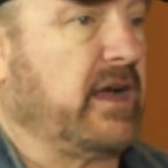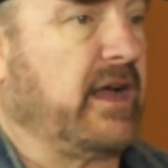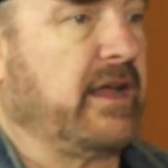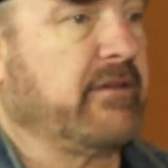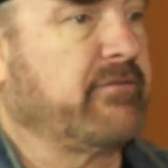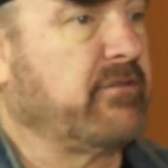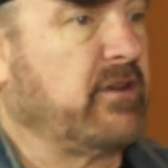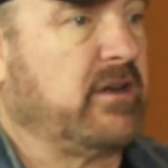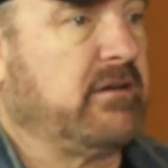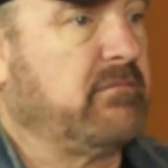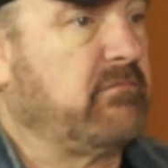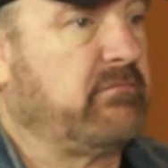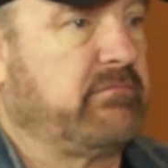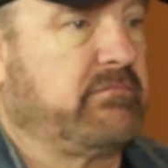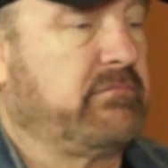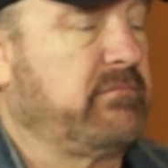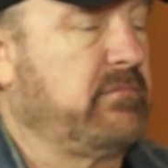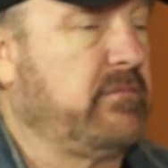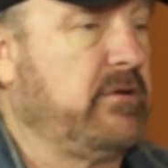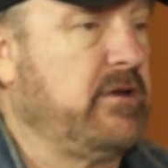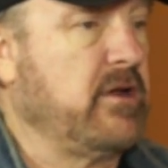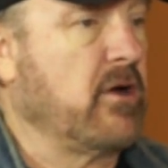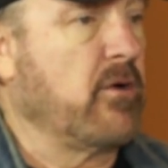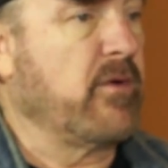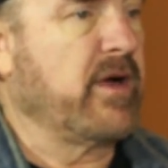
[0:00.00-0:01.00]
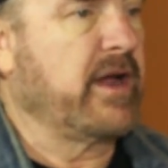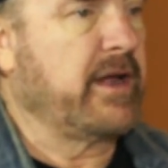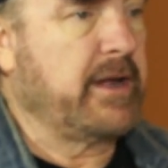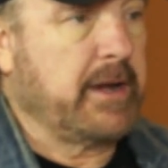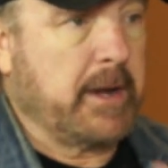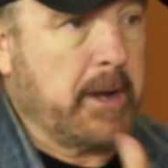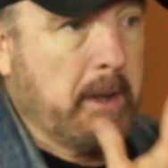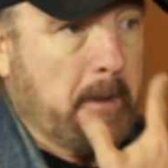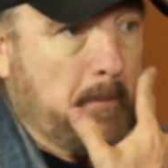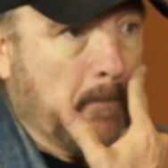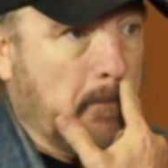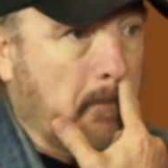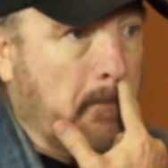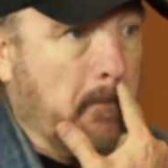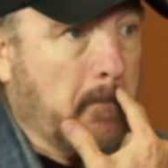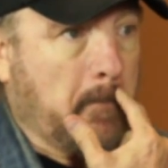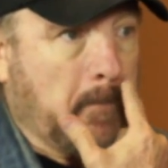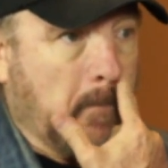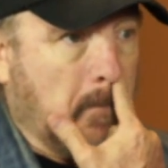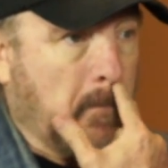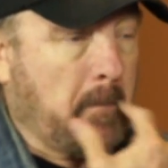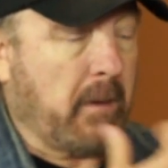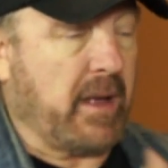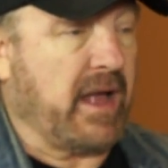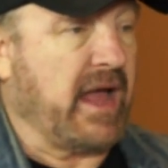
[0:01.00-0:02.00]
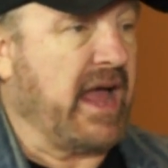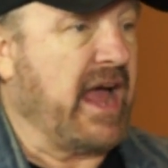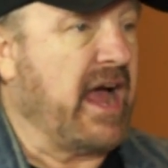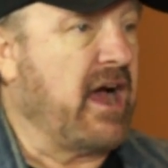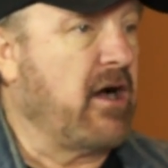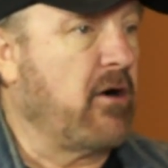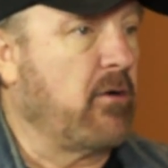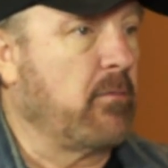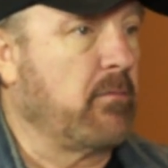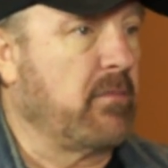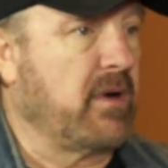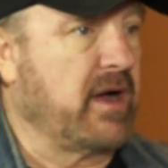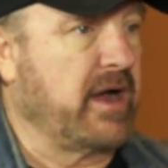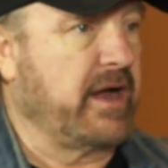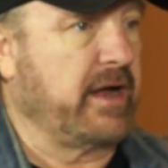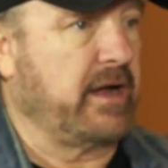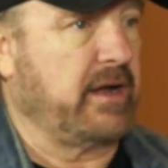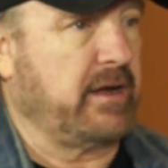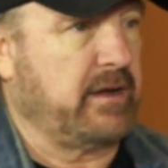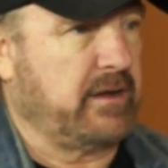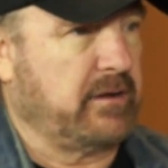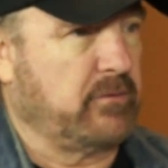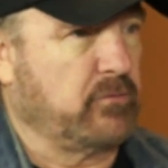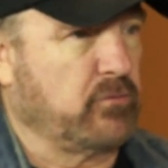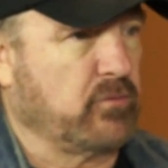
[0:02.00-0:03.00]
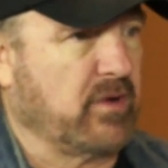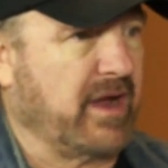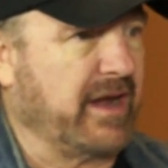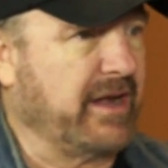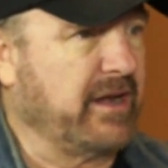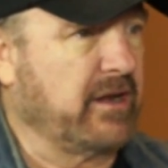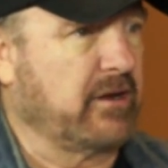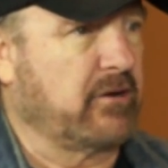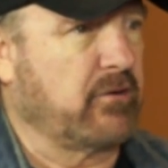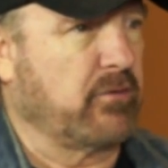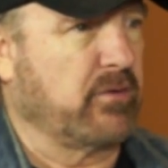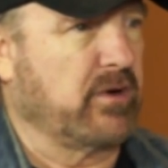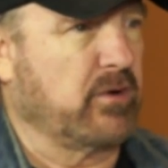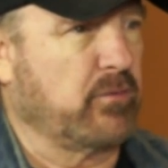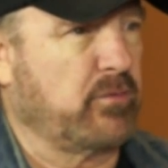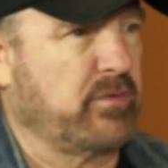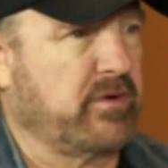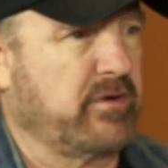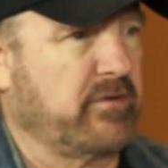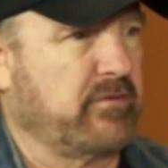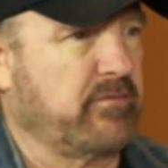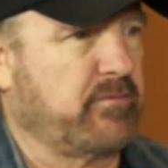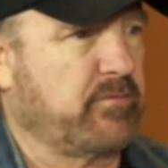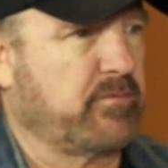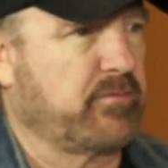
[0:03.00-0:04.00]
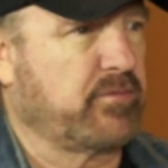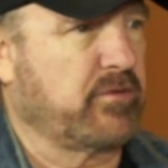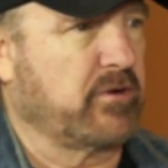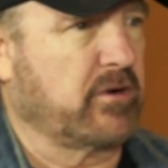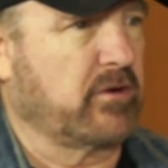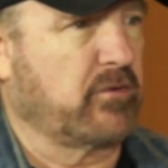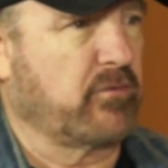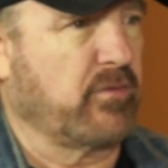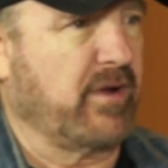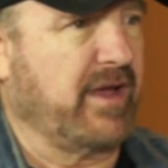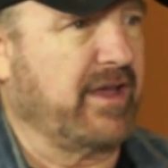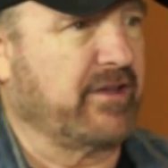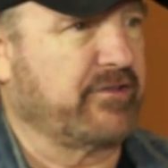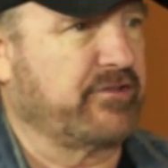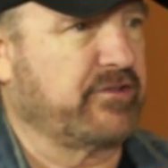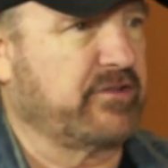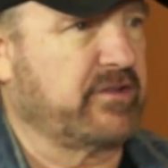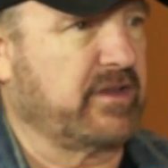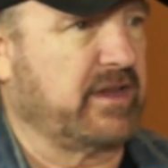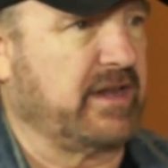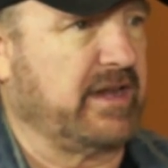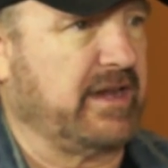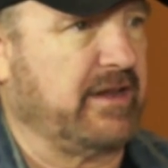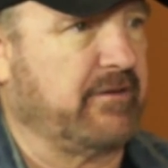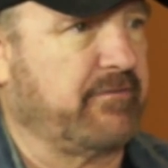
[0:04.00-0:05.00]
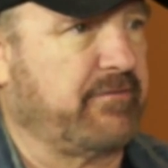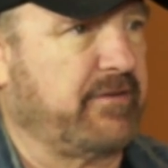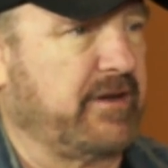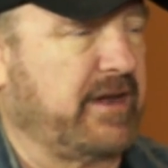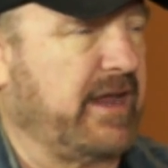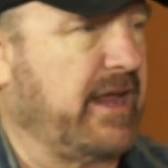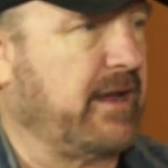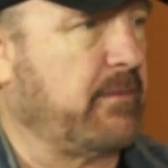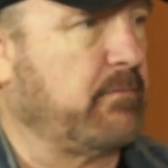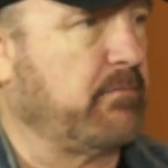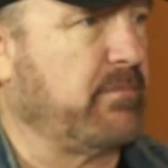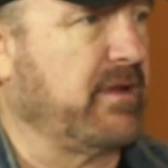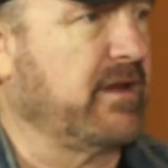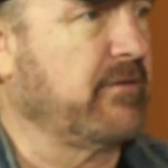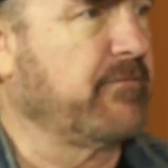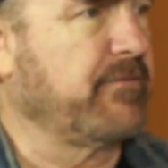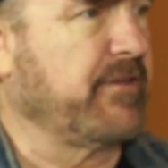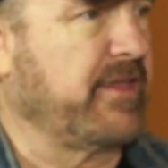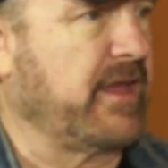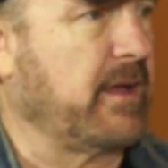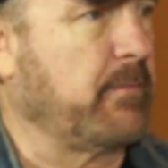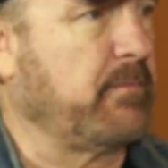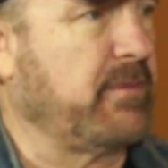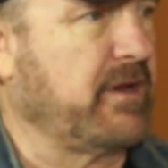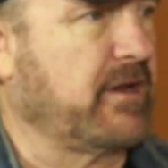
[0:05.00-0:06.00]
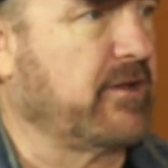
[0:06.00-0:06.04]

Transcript: have no idea how my writing career would have progressed if it hadn't been for that,